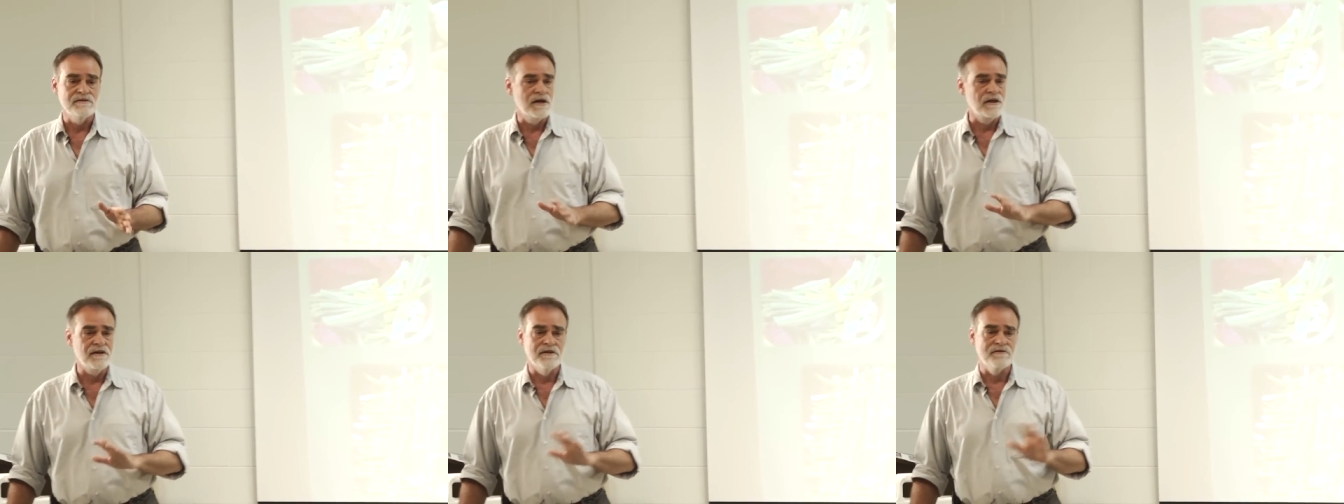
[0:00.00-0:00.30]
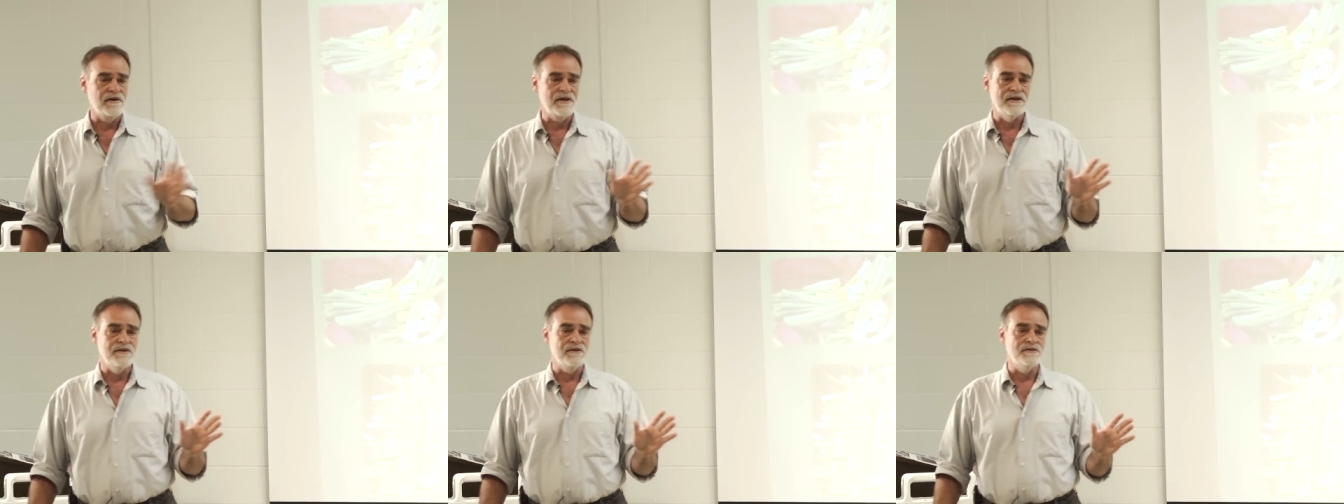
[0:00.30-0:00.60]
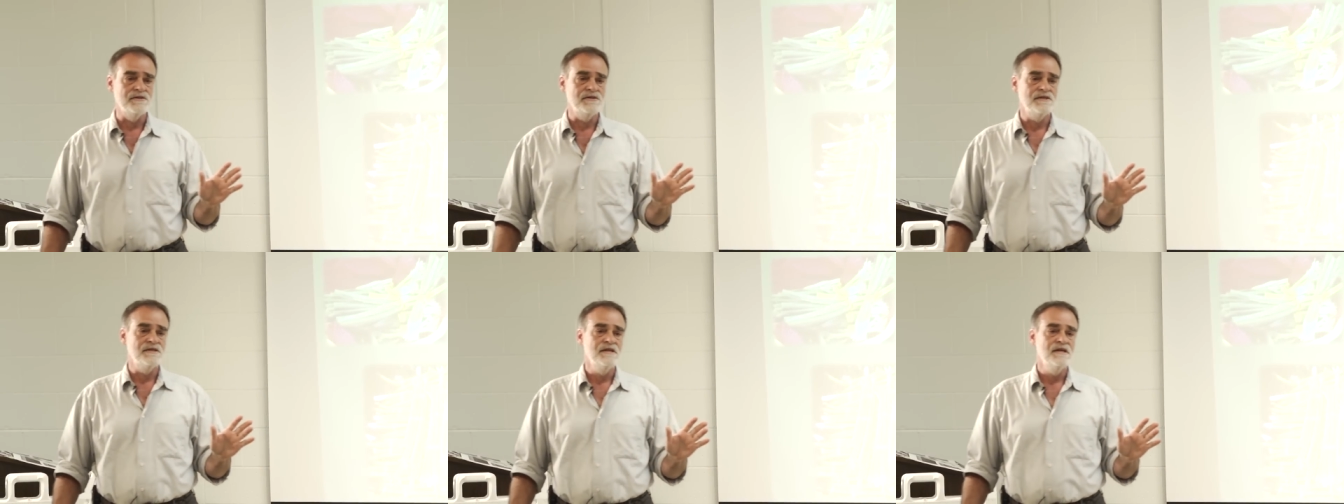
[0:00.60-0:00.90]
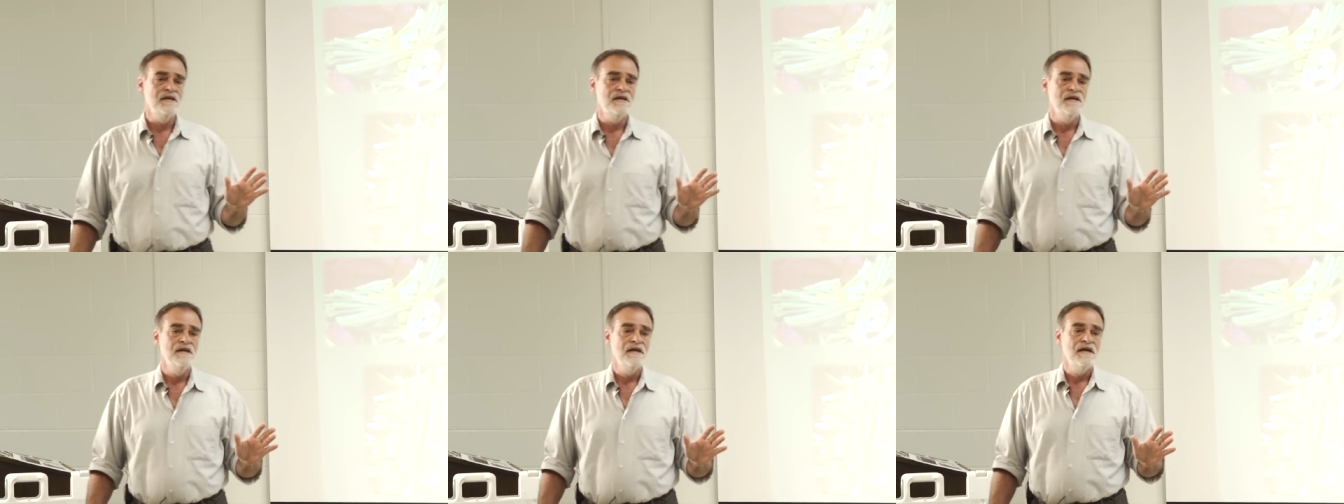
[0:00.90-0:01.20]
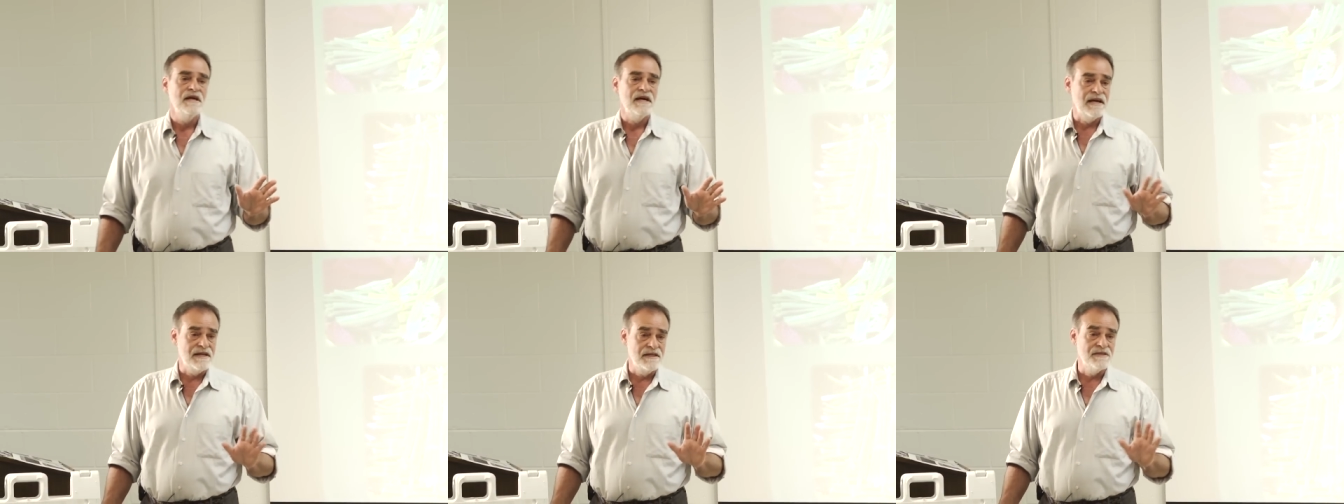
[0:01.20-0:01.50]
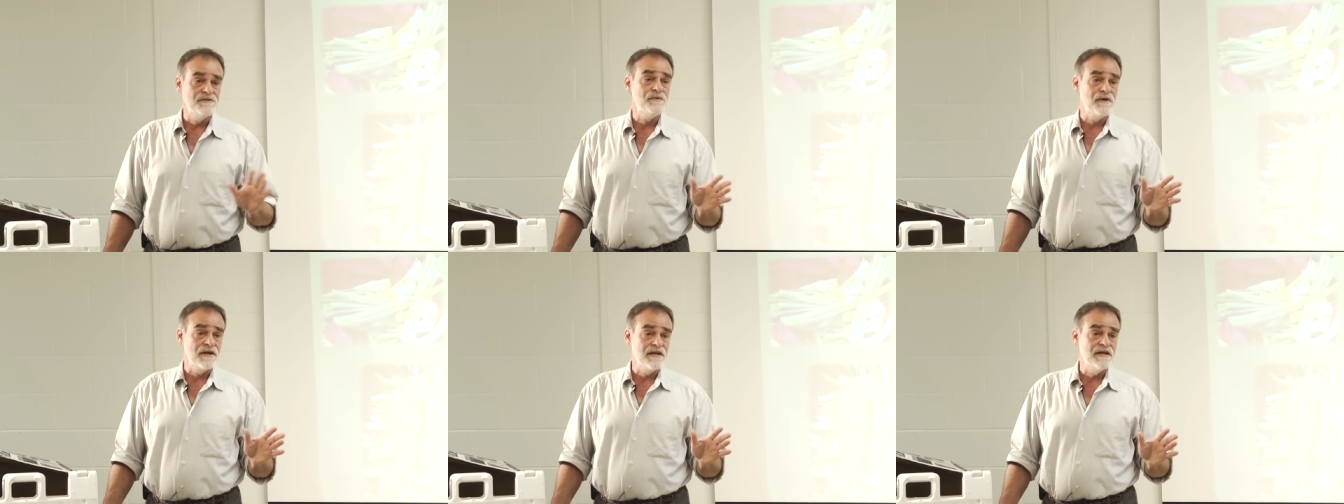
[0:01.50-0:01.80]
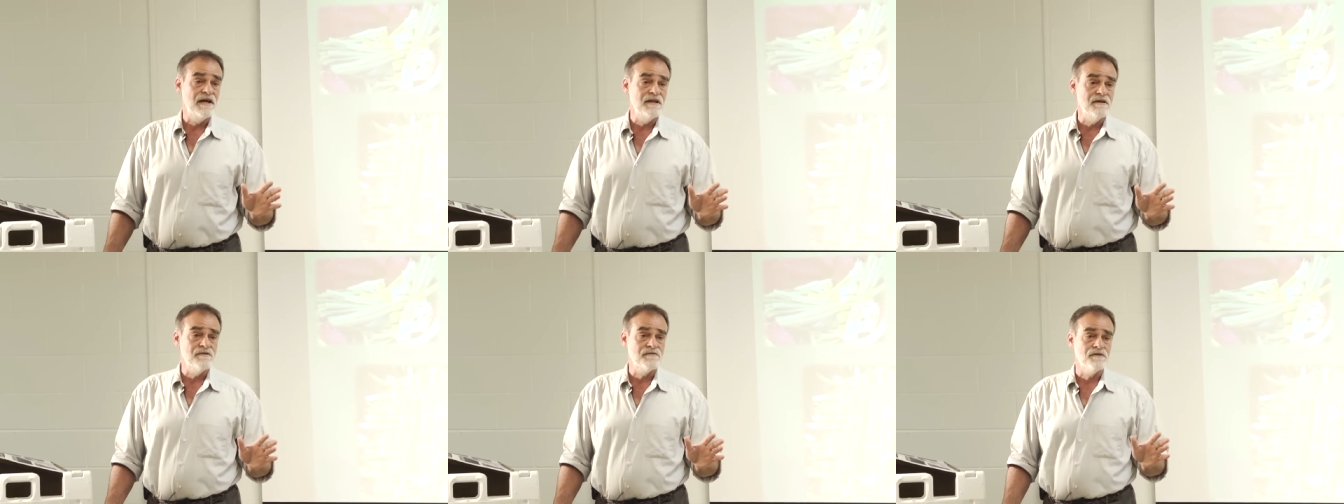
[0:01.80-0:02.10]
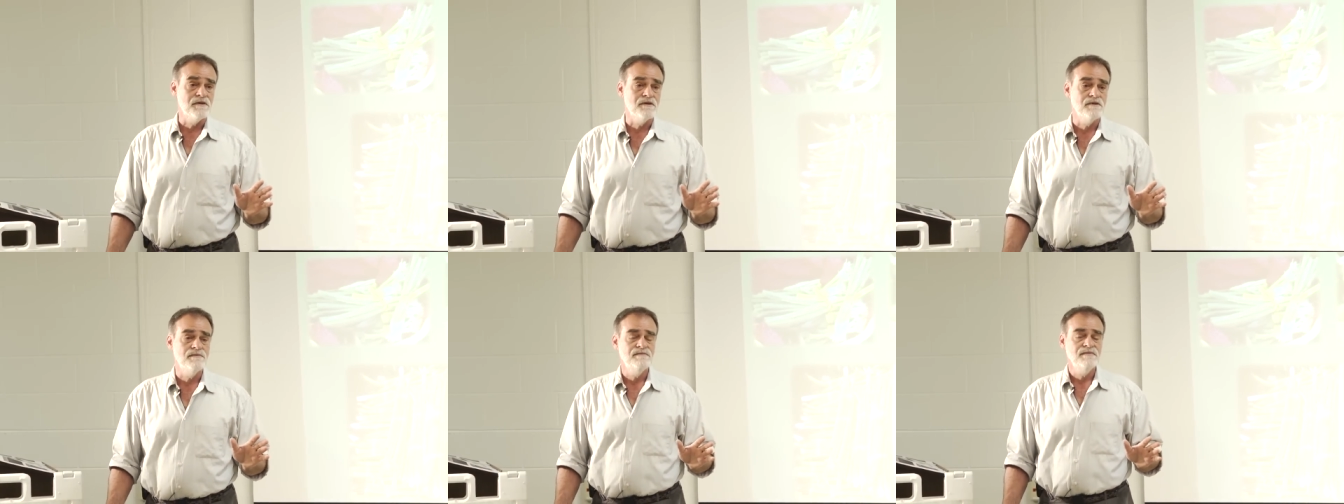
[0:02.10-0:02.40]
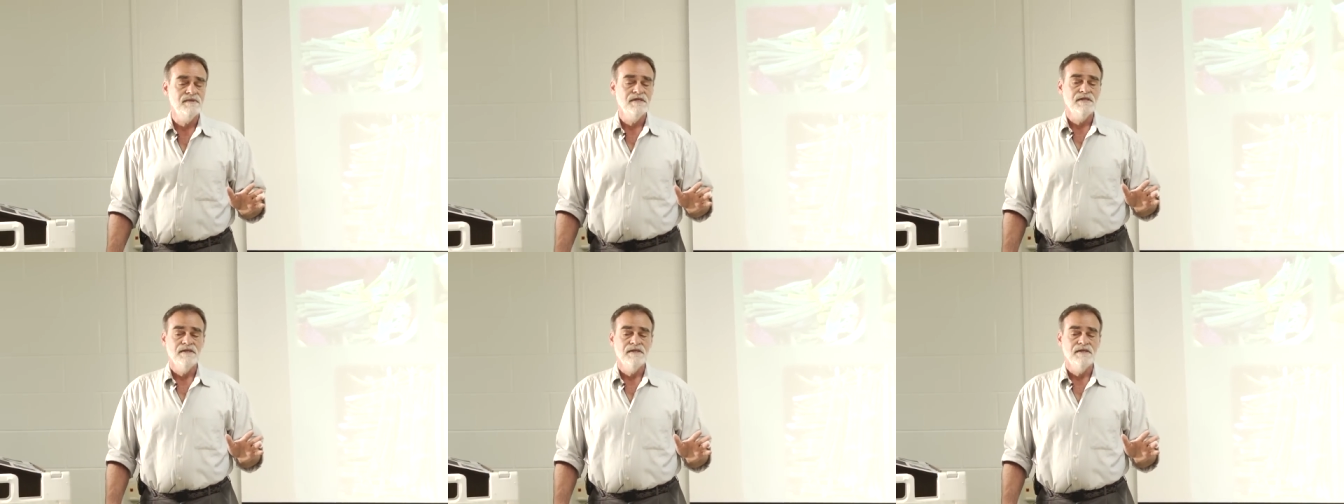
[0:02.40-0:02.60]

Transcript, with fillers: none of the vendors, and it's very colorful.